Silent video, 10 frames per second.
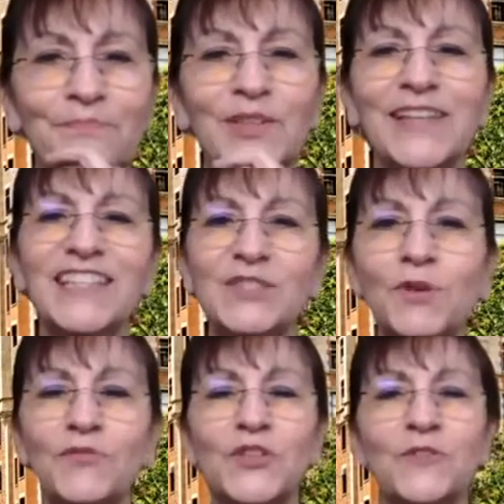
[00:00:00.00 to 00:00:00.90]
But let's
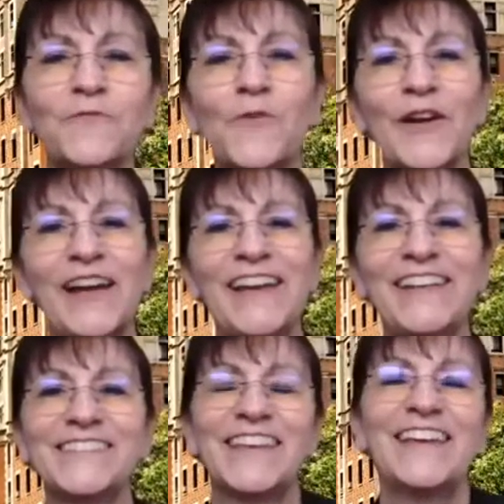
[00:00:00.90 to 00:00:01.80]
move to the 4
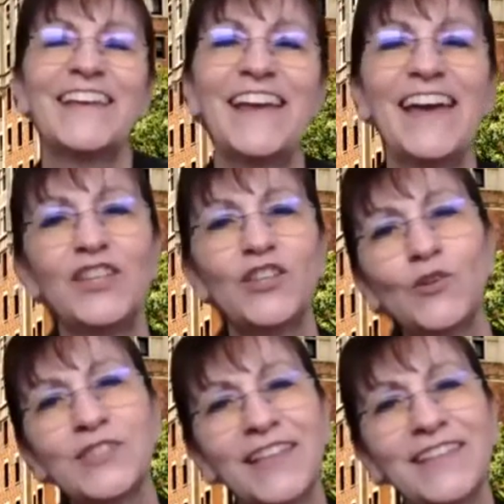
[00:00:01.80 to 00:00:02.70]
A's and
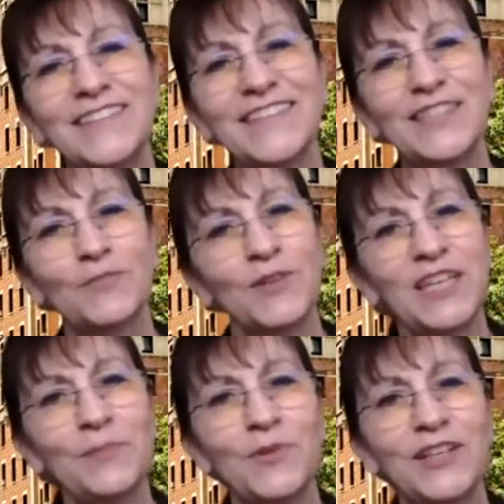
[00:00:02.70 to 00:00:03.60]
those lenses and what
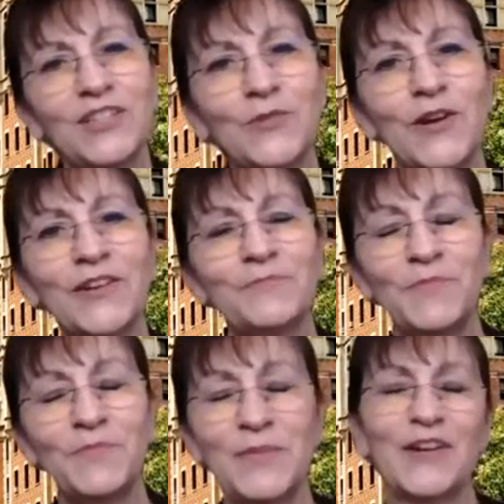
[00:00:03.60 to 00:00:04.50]
they bring to our,
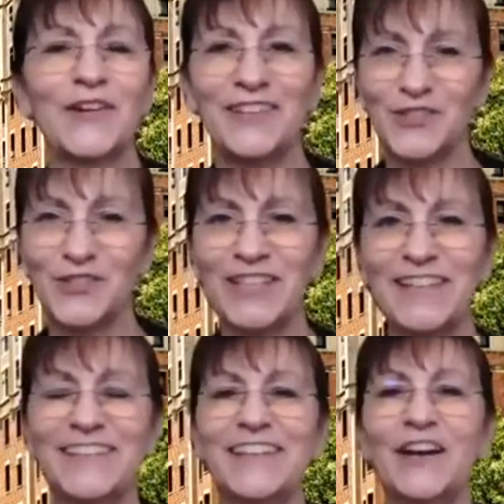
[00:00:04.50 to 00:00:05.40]
maybe our
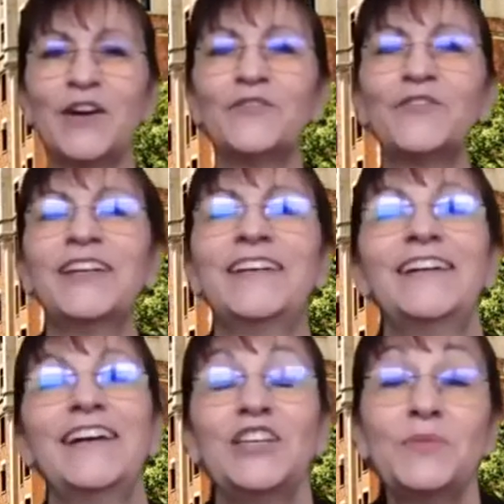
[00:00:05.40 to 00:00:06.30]
understanding of
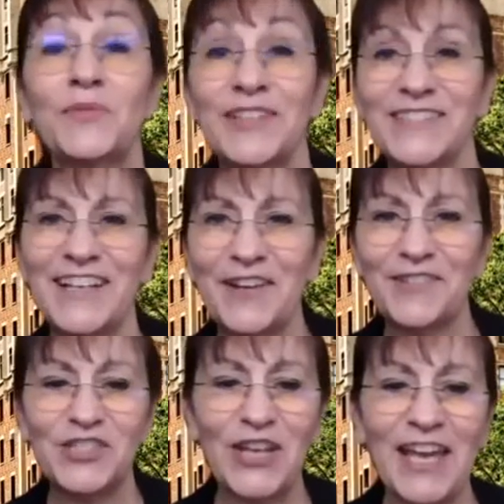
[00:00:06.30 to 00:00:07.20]
human rights in higher
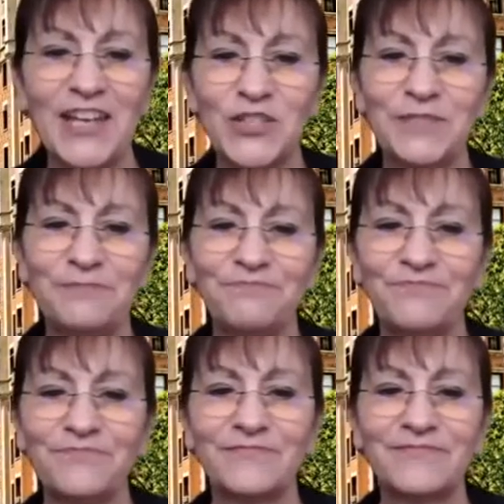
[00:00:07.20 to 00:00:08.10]
education.
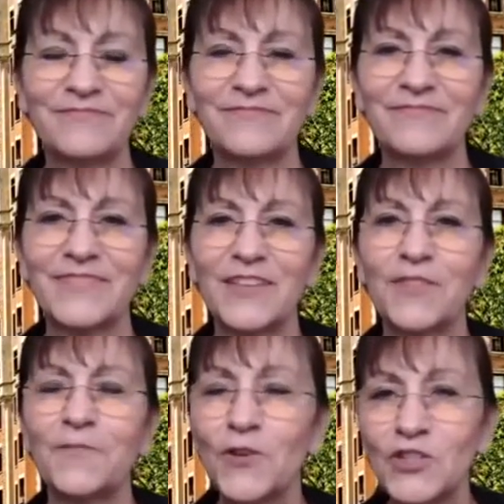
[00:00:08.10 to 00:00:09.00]

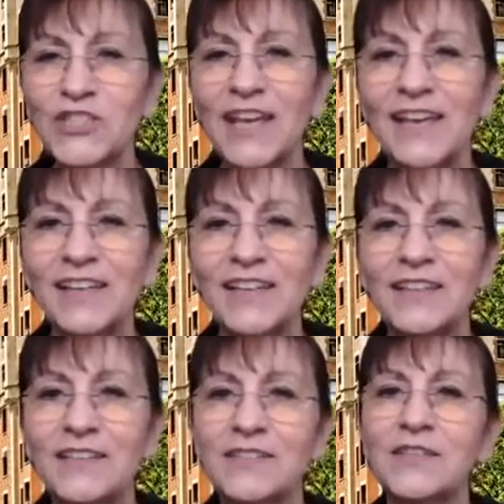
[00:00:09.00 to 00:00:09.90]
The first A
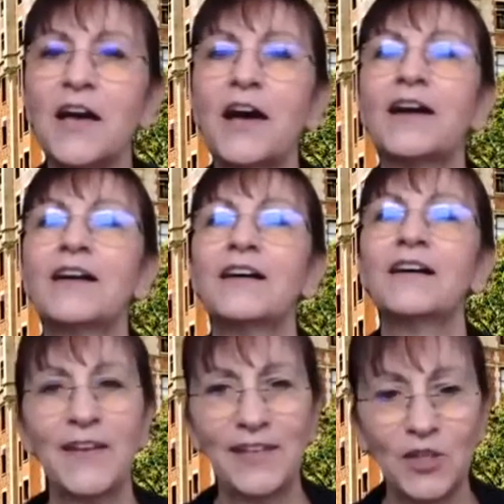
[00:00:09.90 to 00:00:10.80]
is
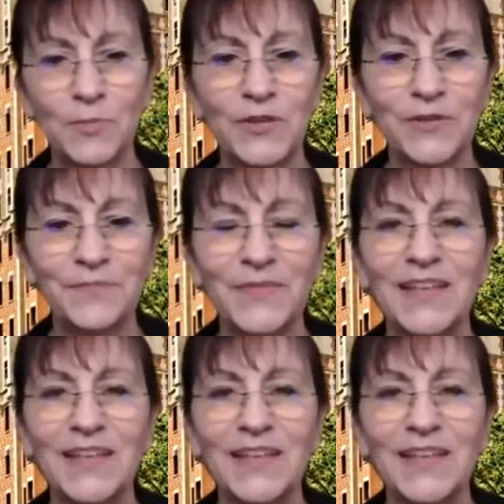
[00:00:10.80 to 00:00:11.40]
available.